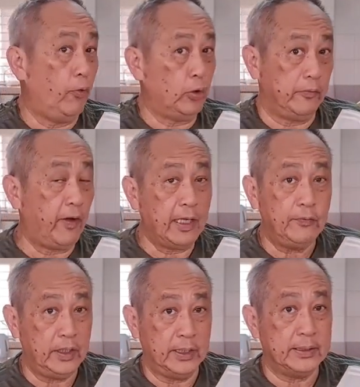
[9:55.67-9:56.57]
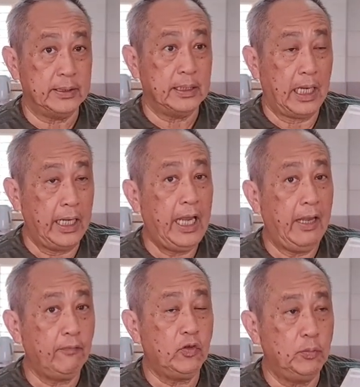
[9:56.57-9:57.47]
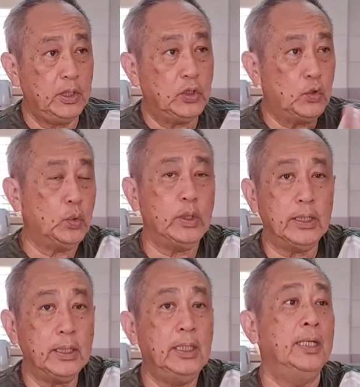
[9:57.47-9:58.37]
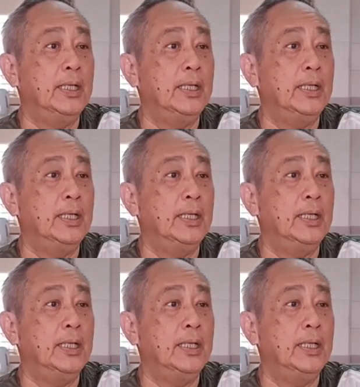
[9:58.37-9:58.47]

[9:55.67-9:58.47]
for the 5 years. I have to be sure